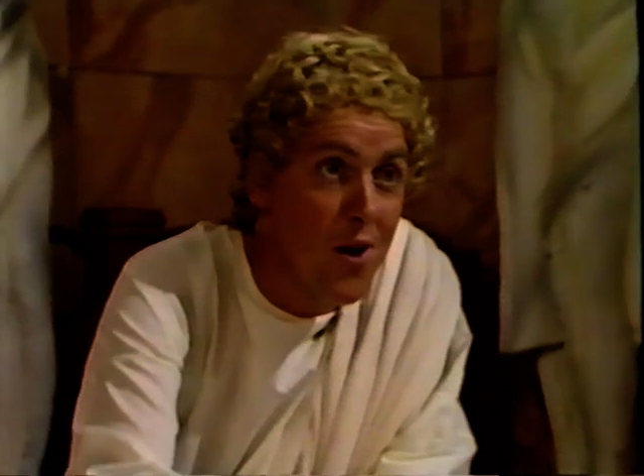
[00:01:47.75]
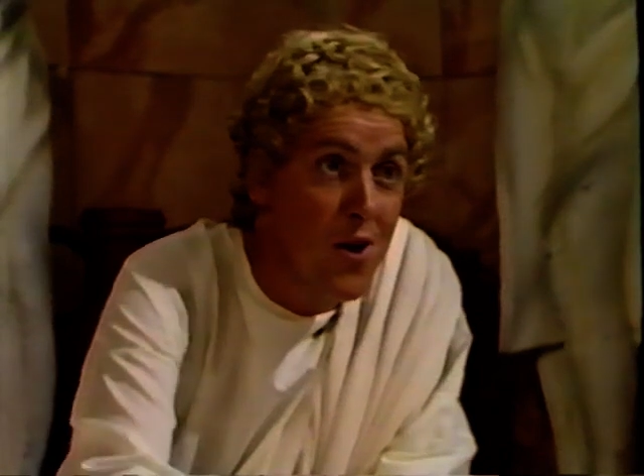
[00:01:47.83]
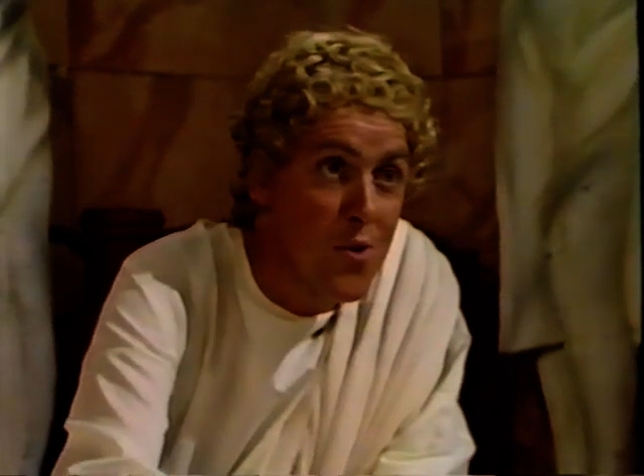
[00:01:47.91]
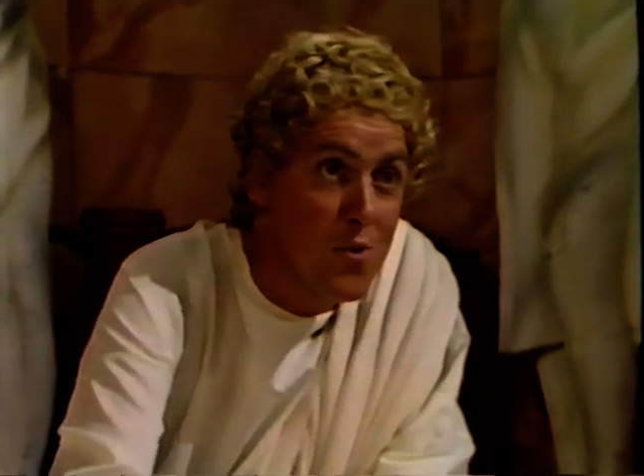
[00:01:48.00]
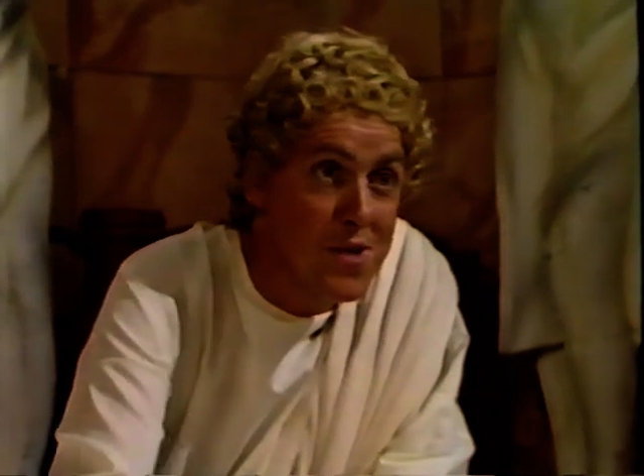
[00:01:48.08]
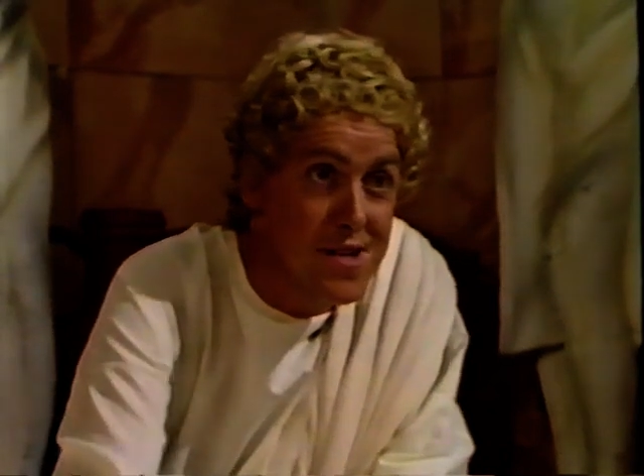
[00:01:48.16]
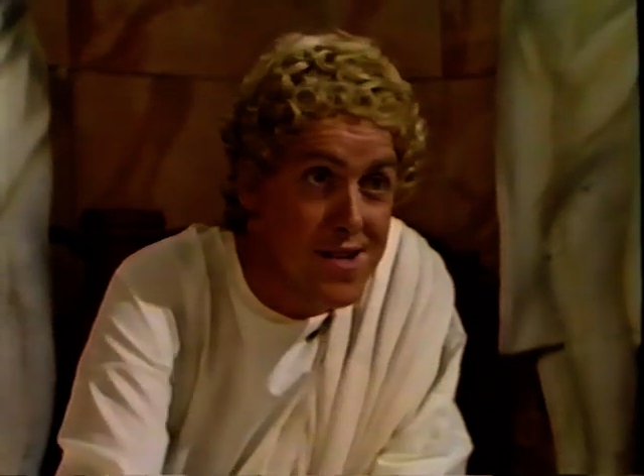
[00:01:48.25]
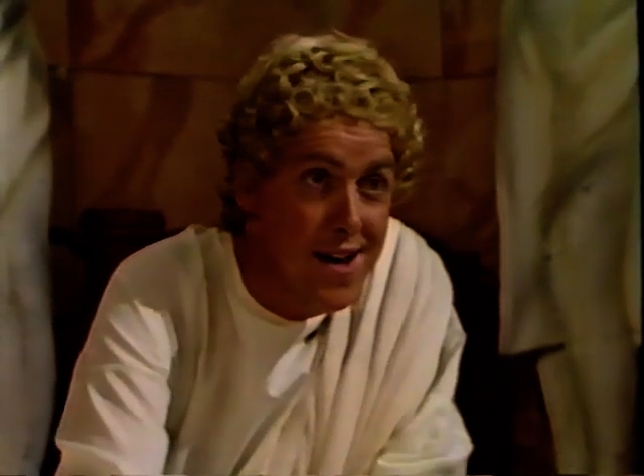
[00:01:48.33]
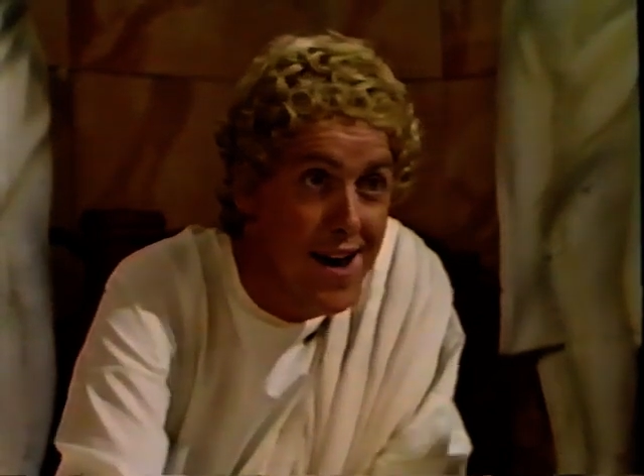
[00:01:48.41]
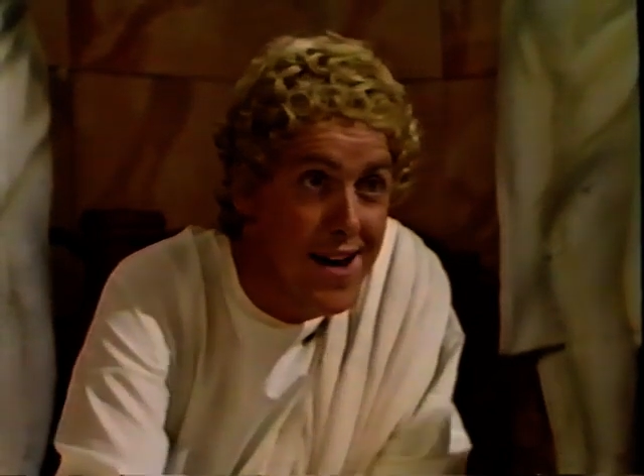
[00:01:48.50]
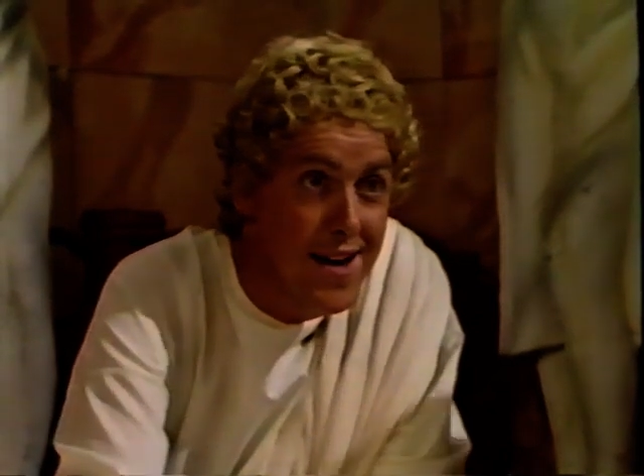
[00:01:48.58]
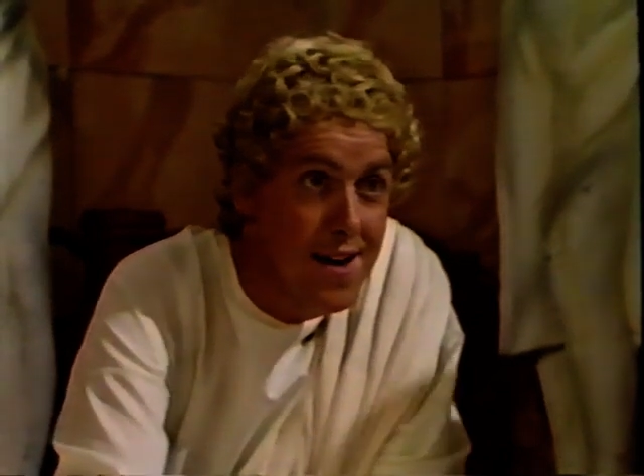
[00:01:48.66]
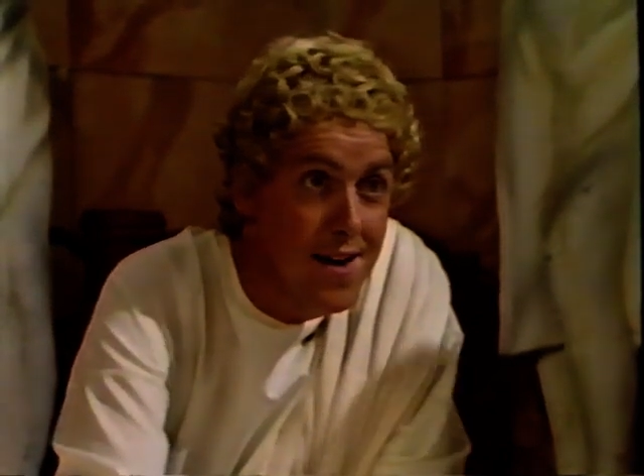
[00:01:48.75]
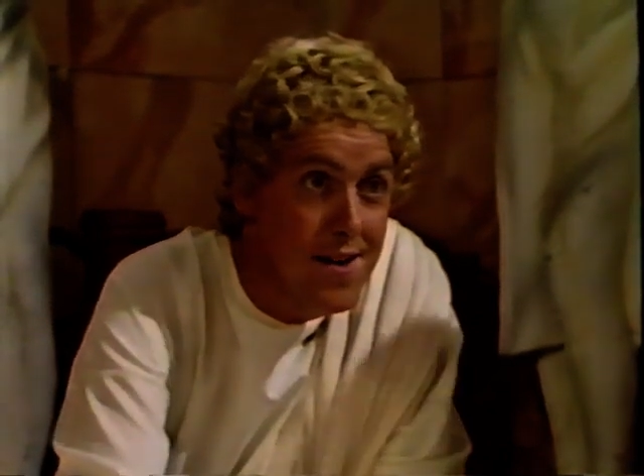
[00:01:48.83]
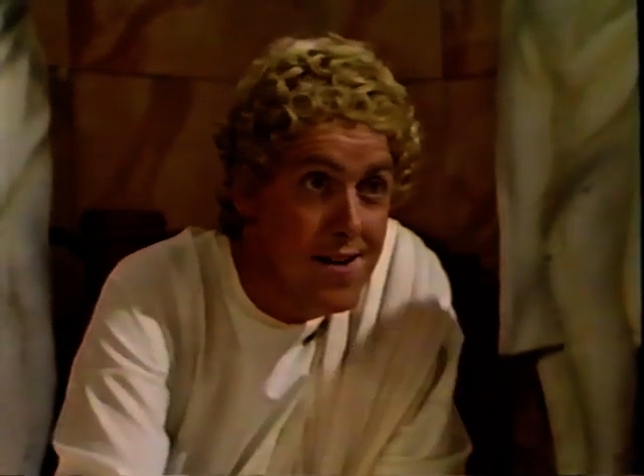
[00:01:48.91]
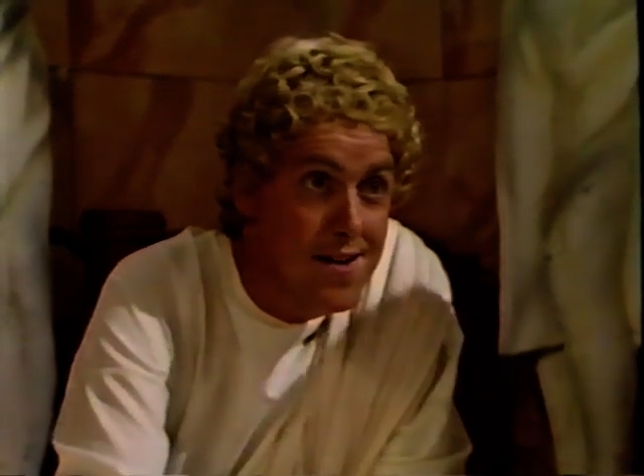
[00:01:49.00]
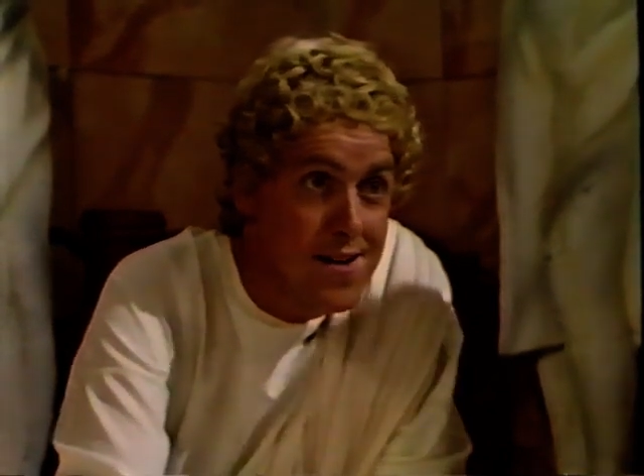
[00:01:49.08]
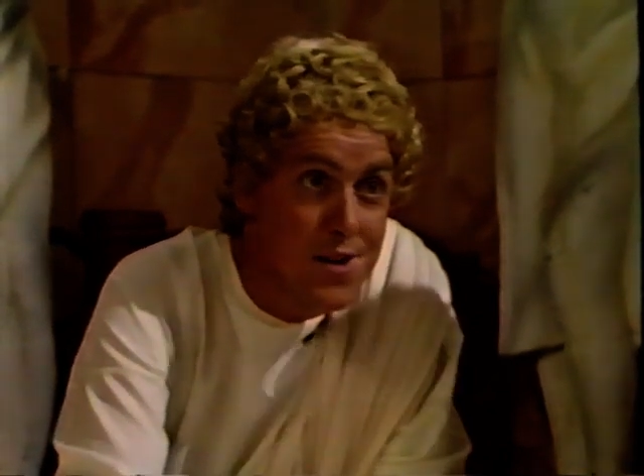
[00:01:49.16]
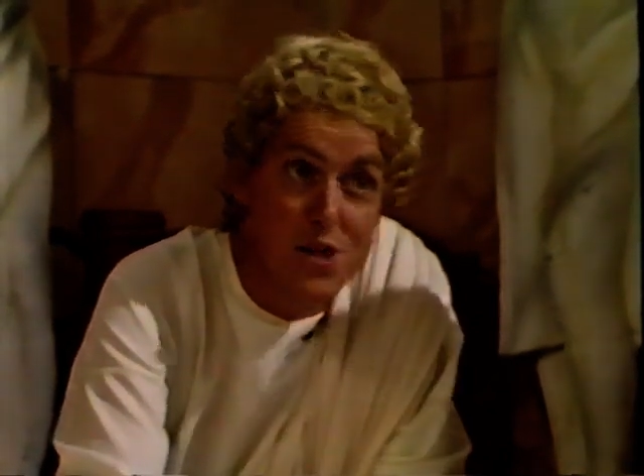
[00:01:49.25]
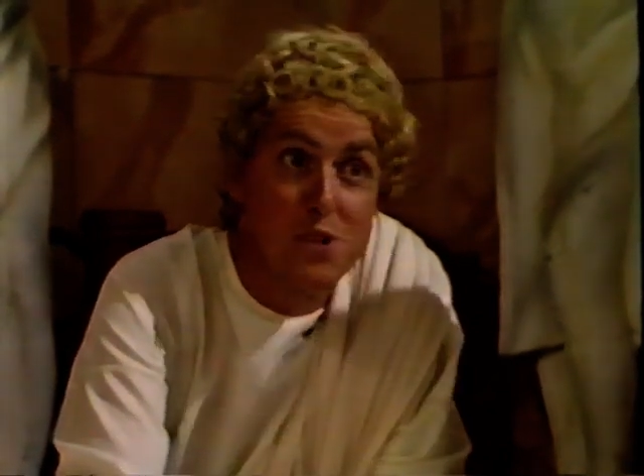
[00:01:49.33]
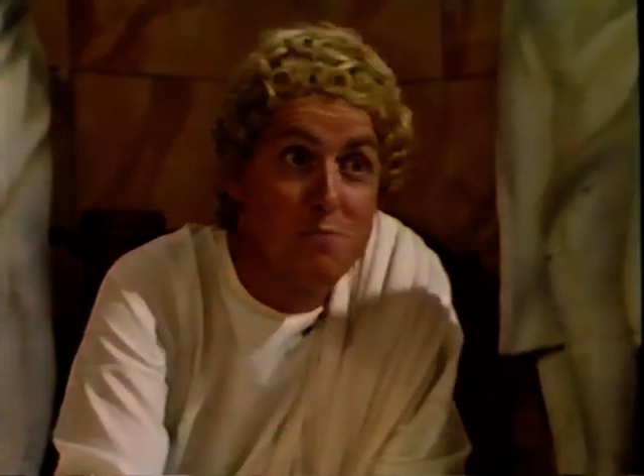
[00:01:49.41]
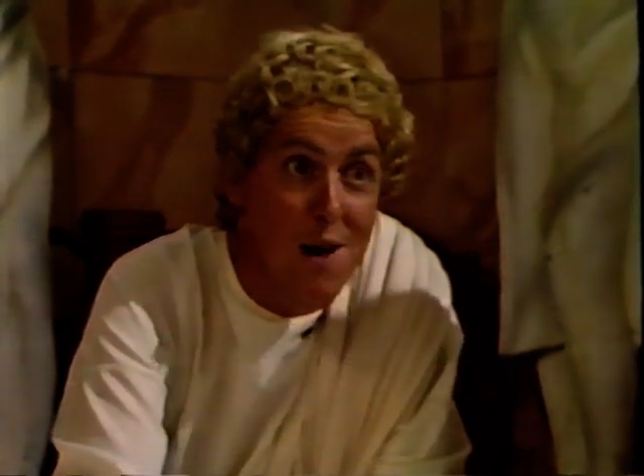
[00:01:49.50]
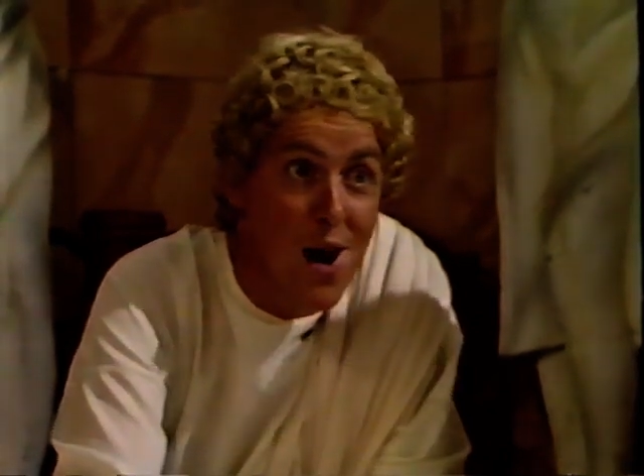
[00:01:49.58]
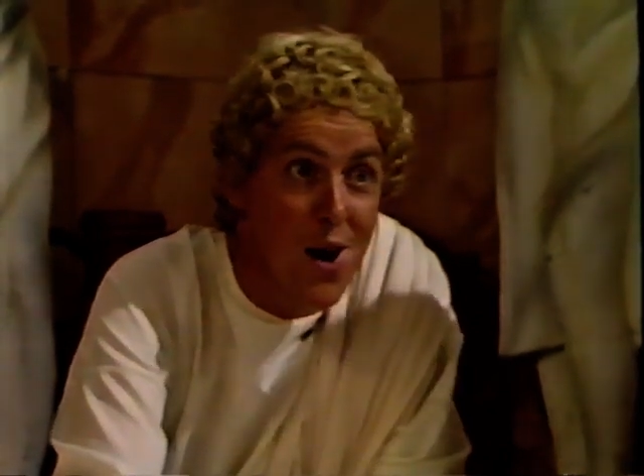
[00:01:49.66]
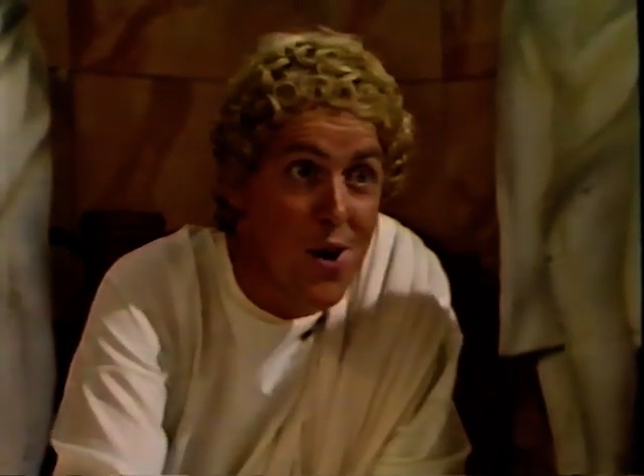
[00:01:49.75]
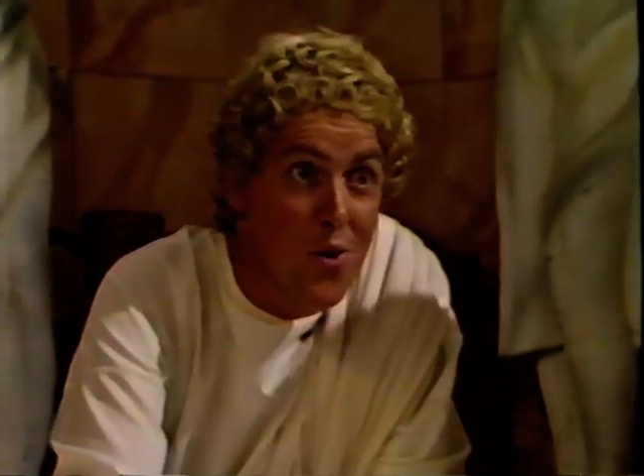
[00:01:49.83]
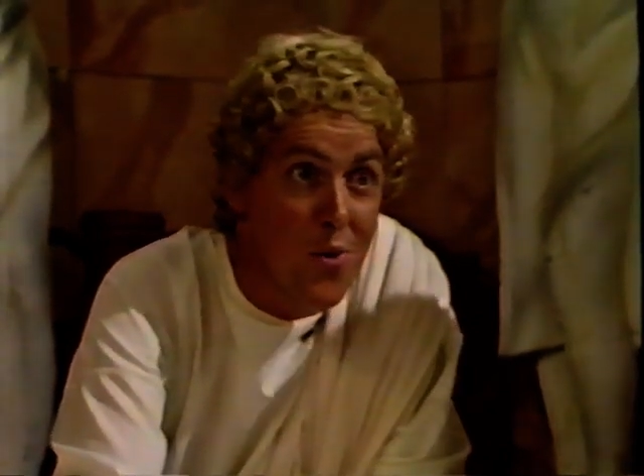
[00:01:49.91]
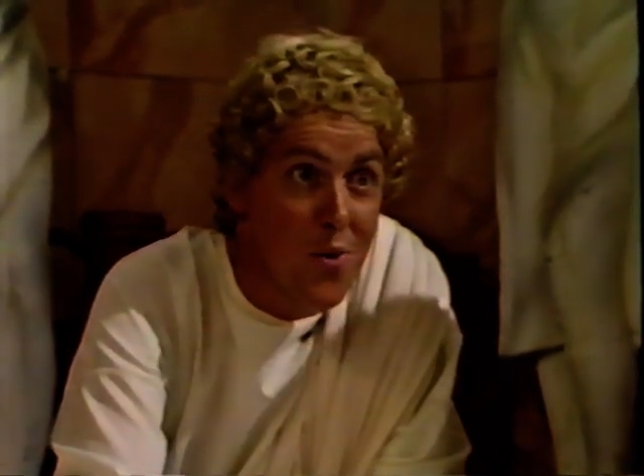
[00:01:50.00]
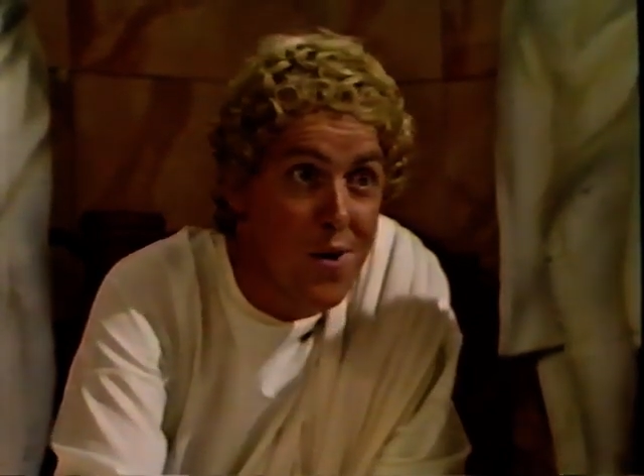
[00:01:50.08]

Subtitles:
I always say? Smile.